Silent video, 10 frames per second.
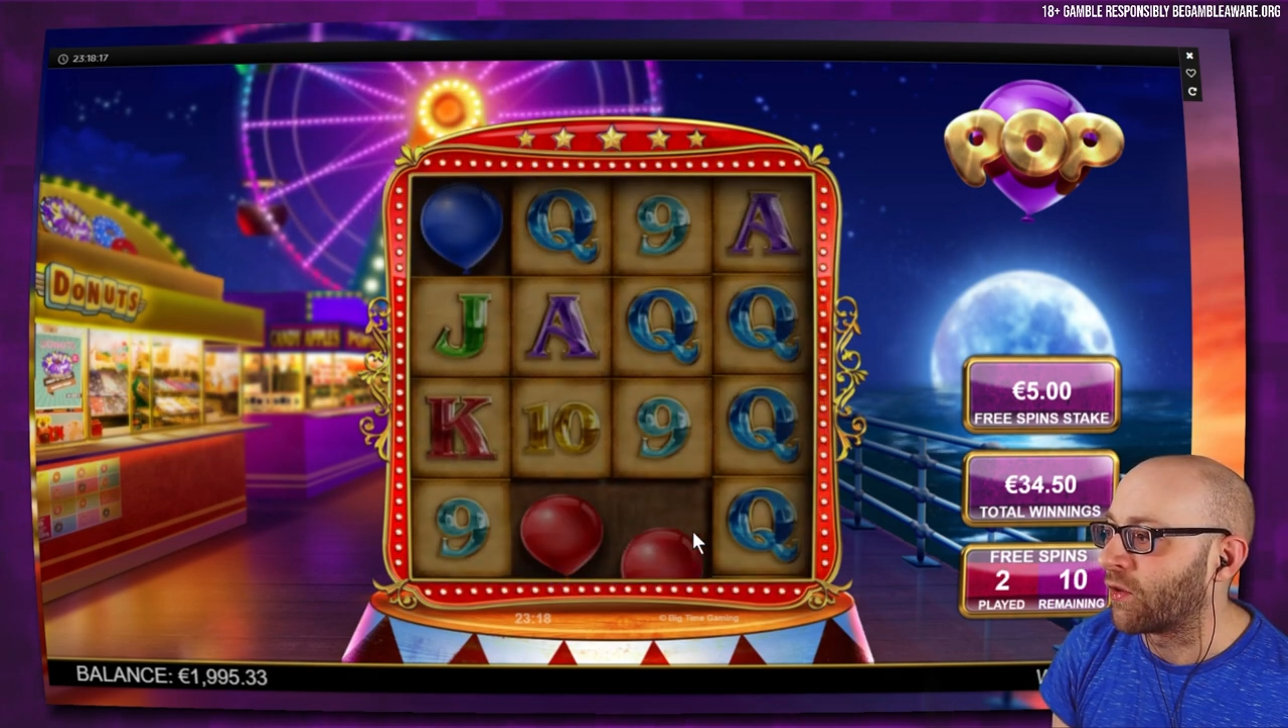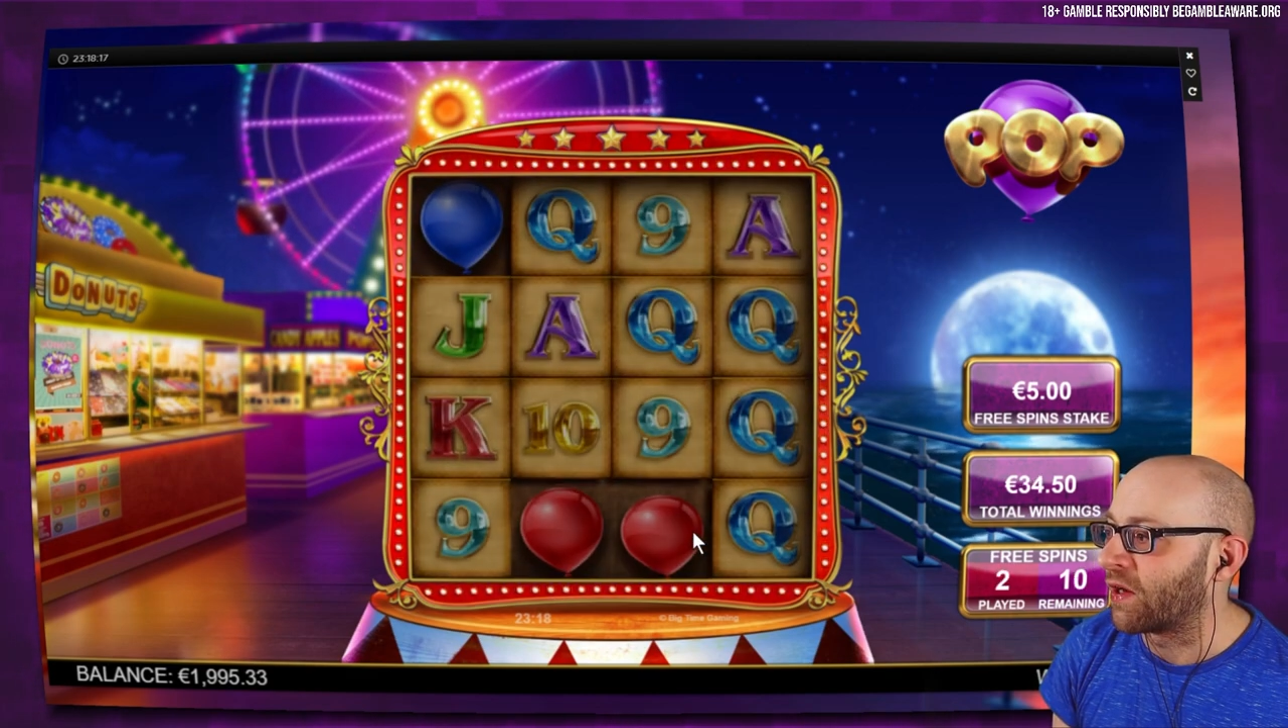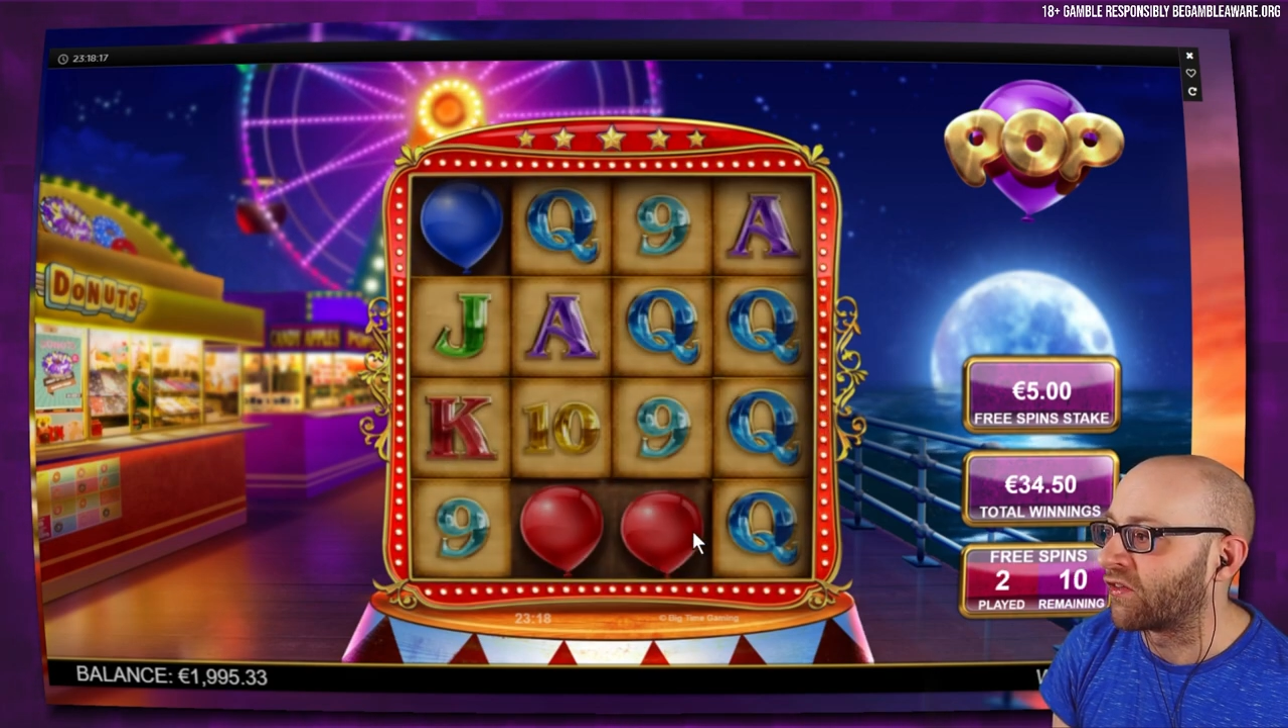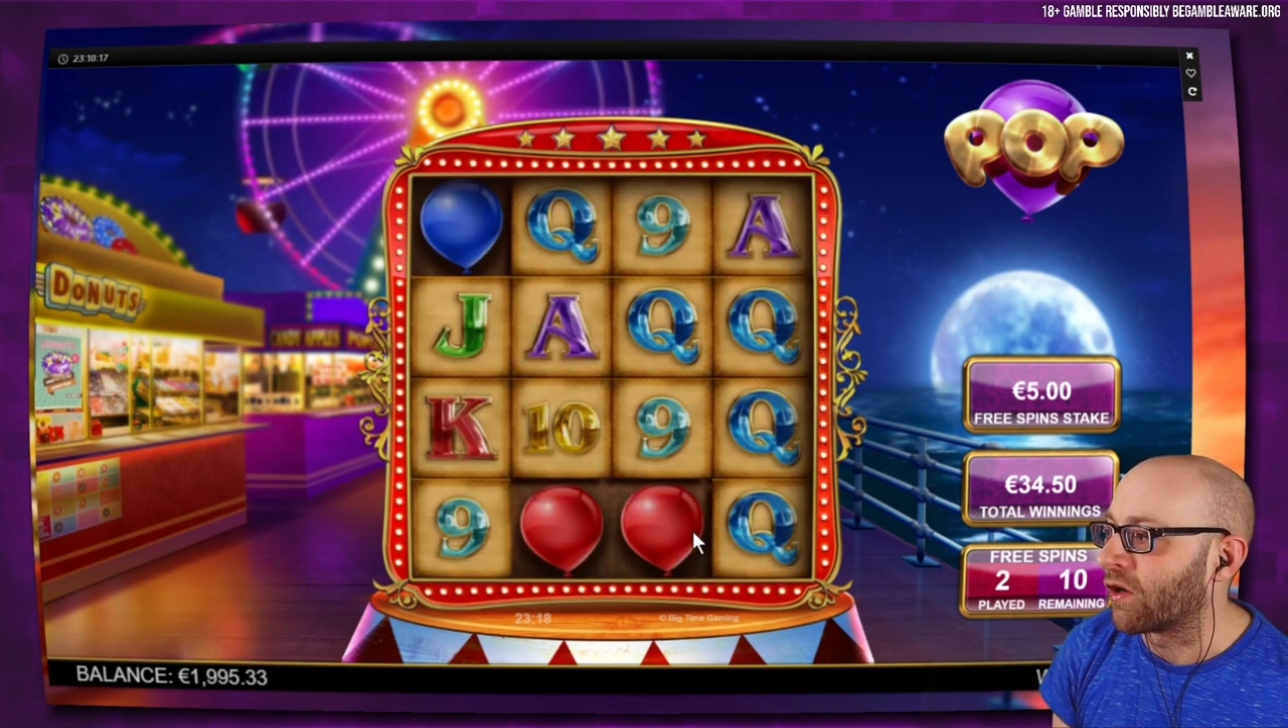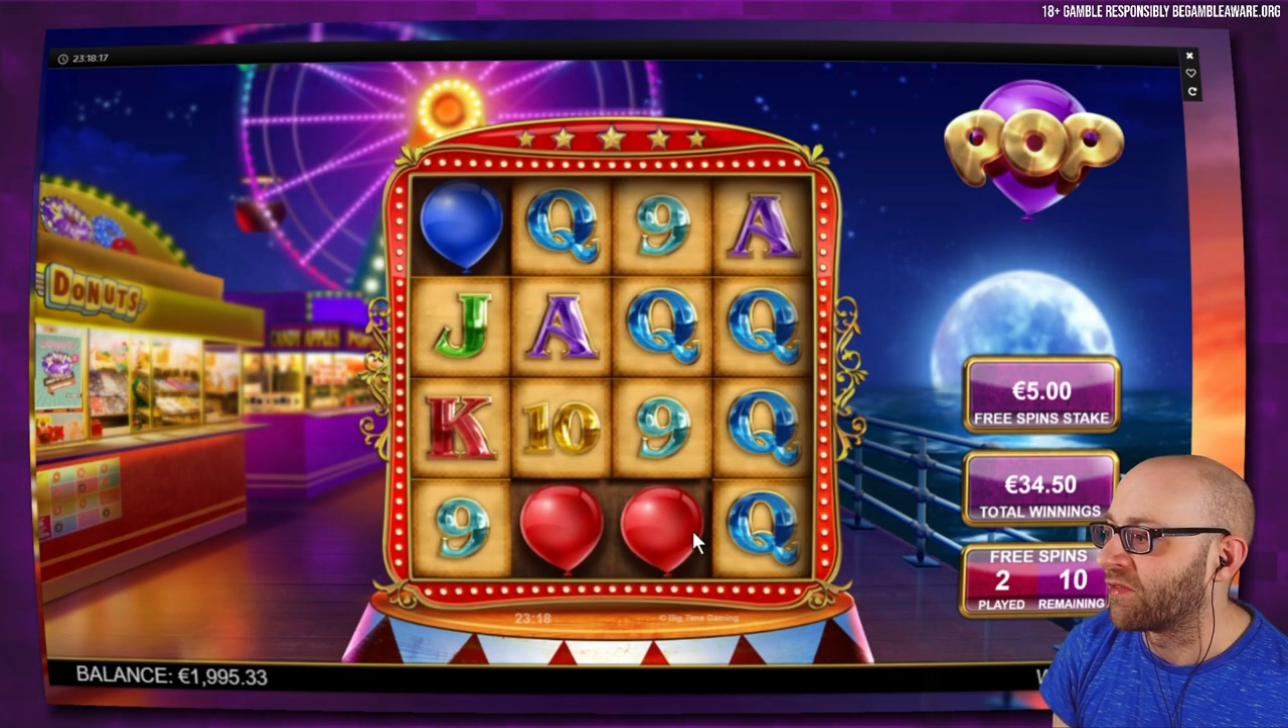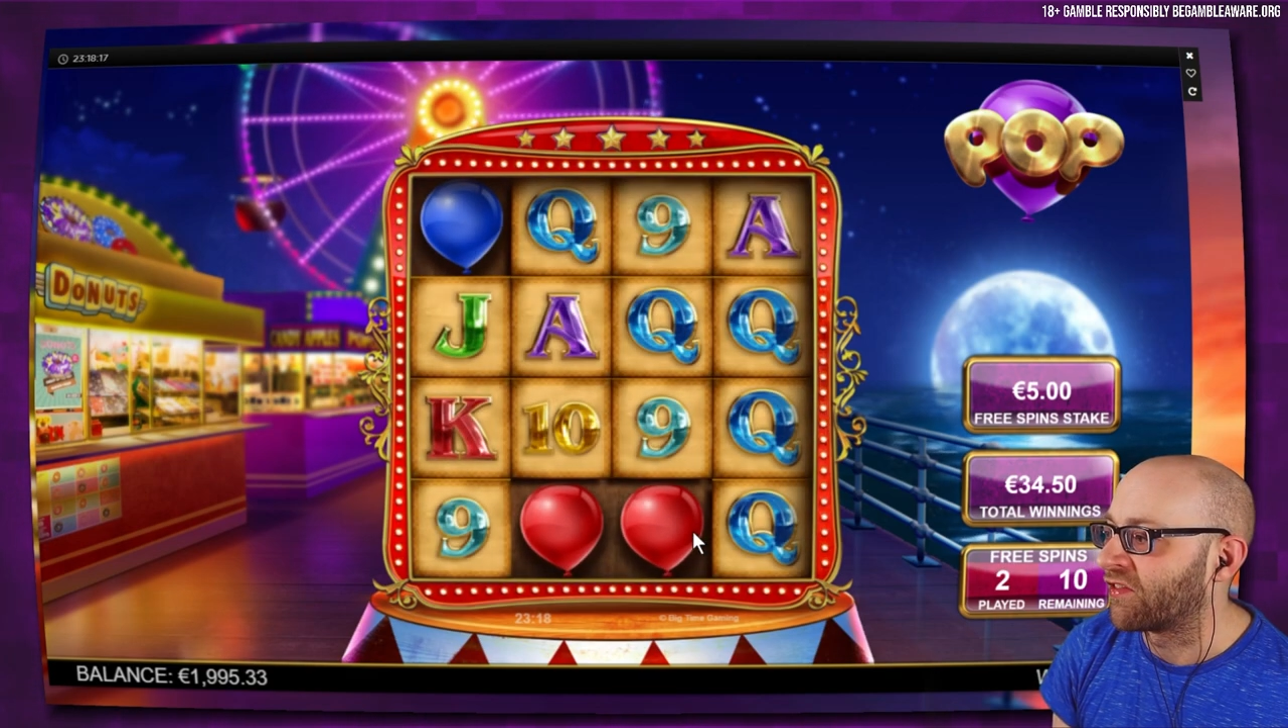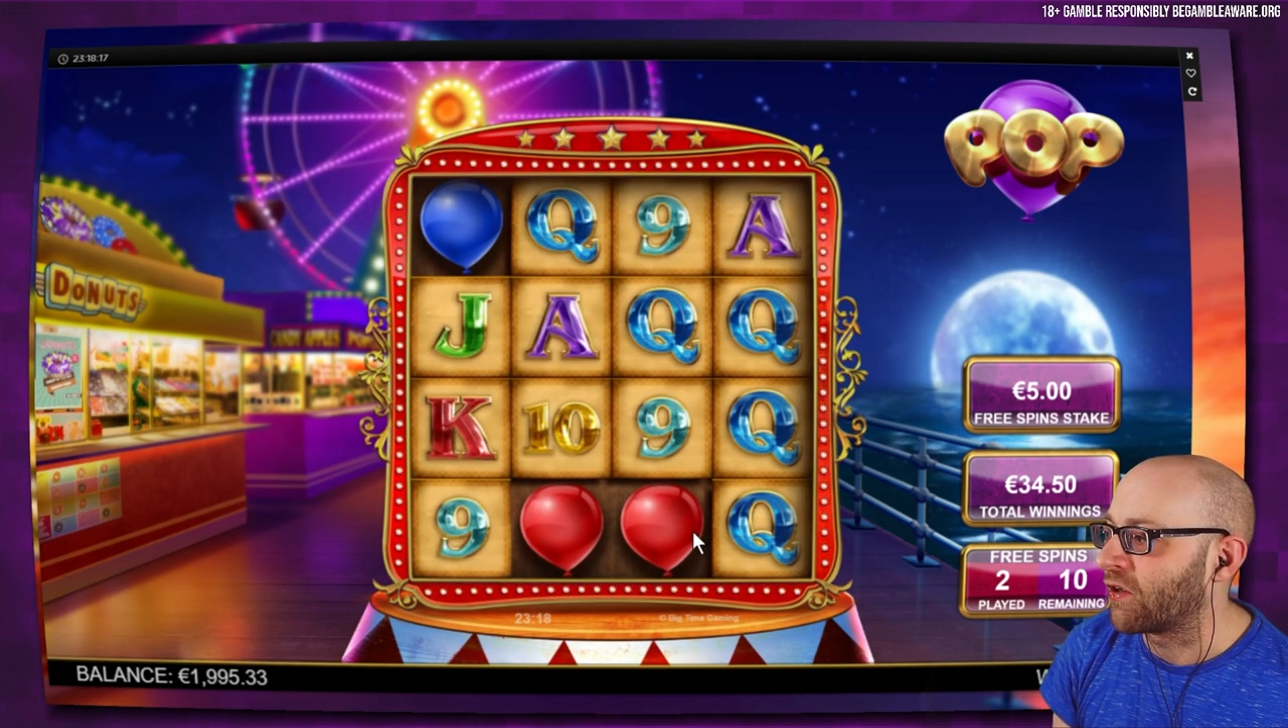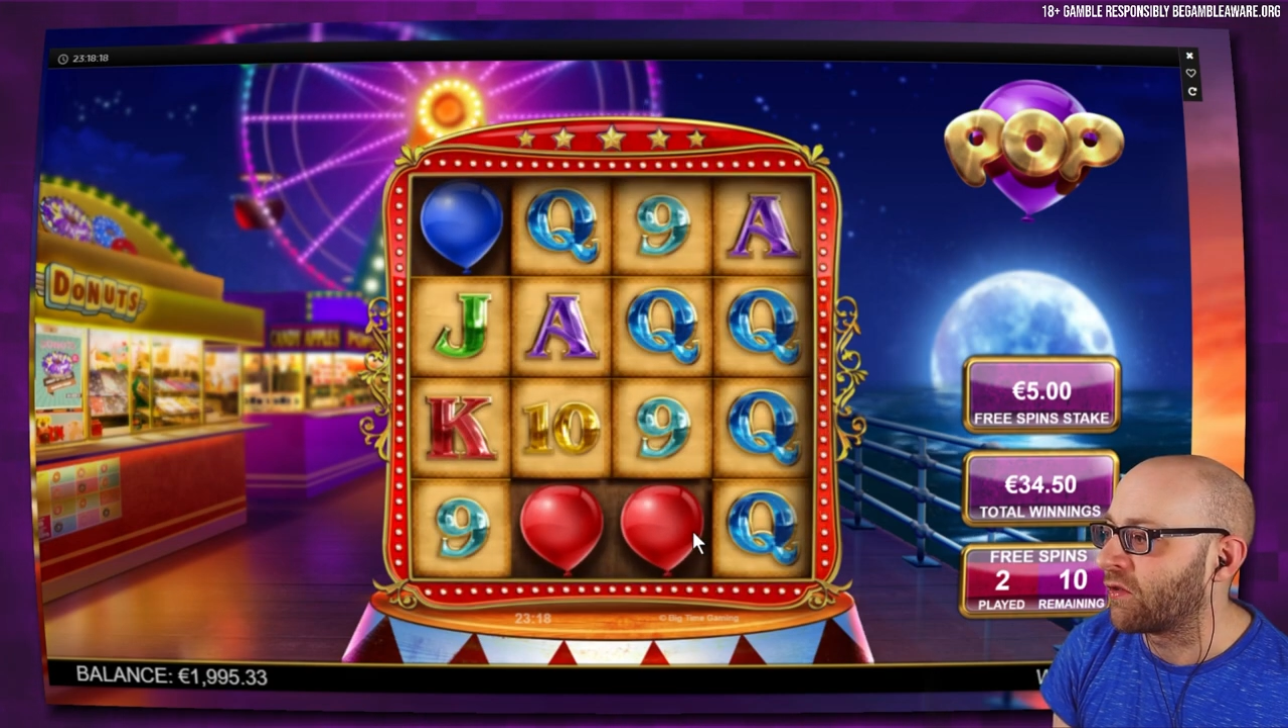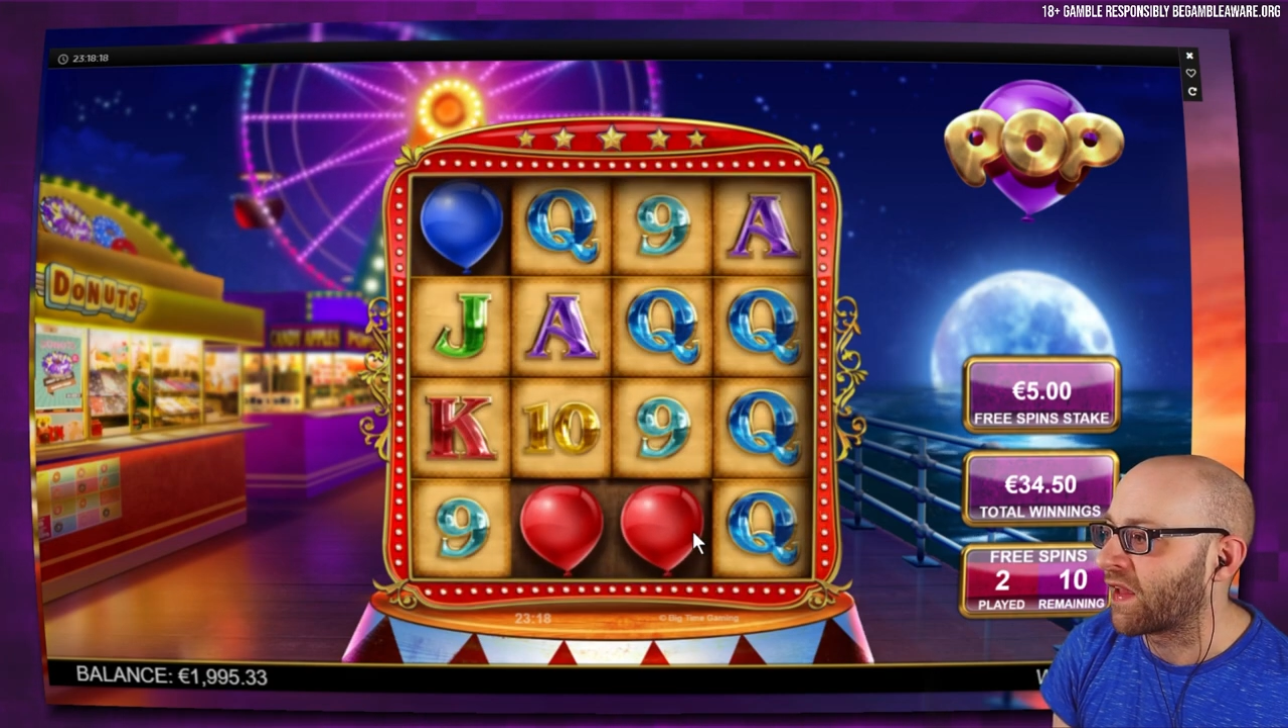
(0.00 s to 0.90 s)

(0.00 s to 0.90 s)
and a ×2